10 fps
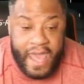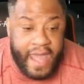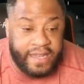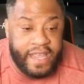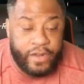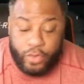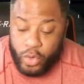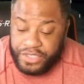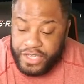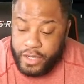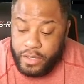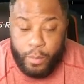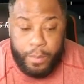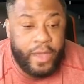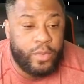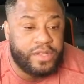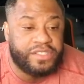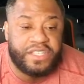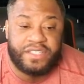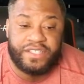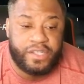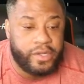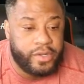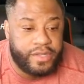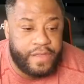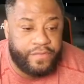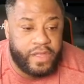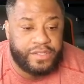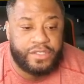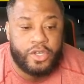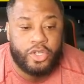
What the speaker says: And then, of course, here, the big ones is just interior defense,